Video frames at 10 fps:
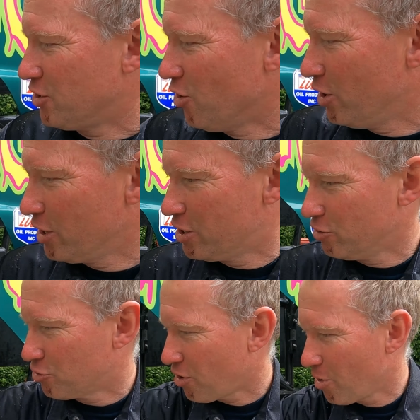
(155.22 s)
It's not in
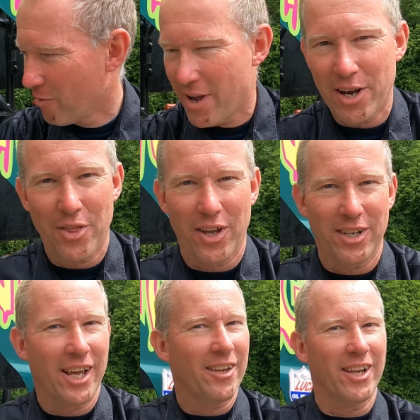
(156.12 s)
control of
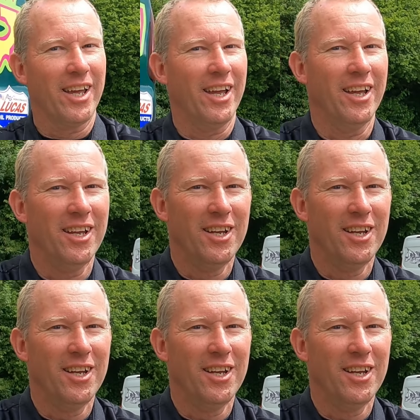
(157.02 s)
anything down there.